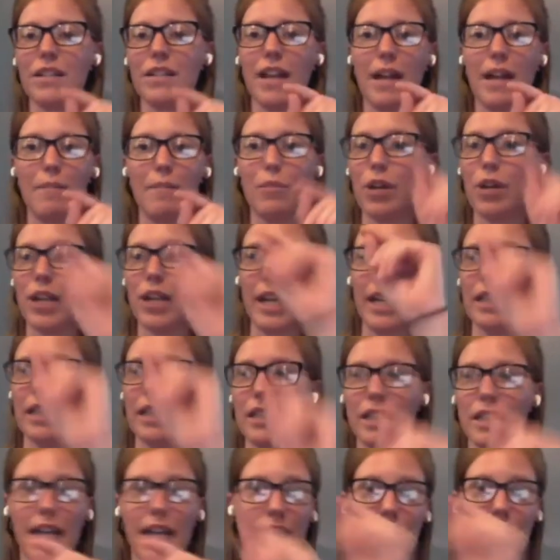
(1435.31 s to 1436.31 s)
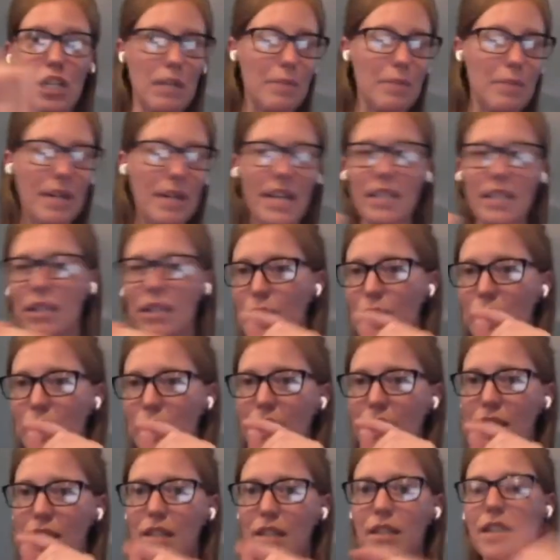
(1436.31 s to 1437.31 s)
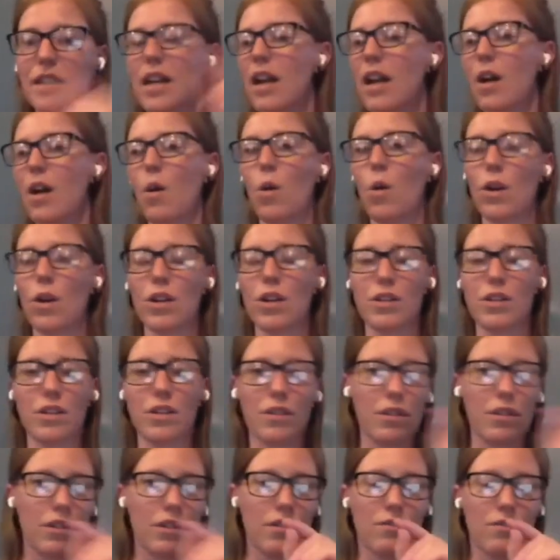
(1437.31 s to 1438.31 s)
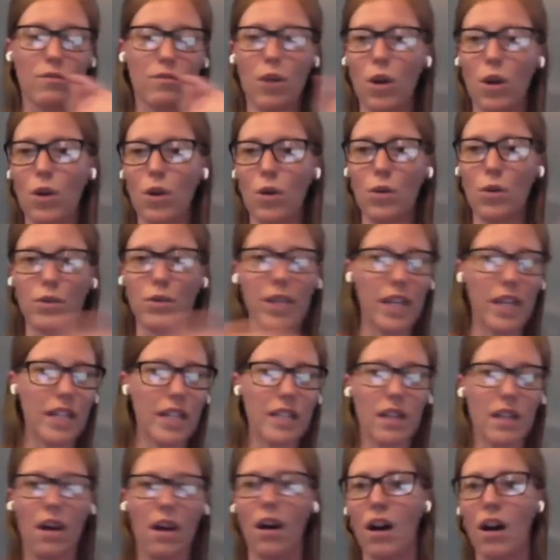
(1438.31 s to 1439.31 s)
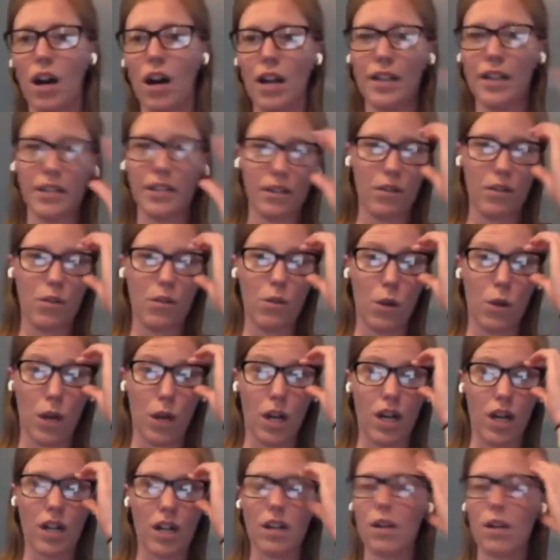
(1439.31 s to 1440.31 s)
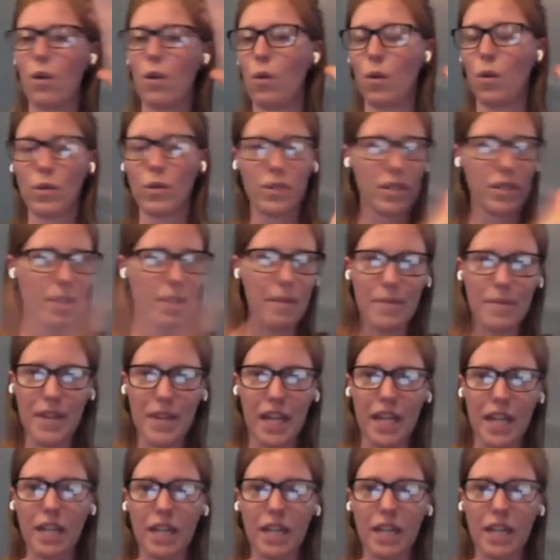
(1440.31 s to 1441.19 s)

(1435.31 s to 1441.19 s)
and put in like GPS coordinates or the road that it's on or something,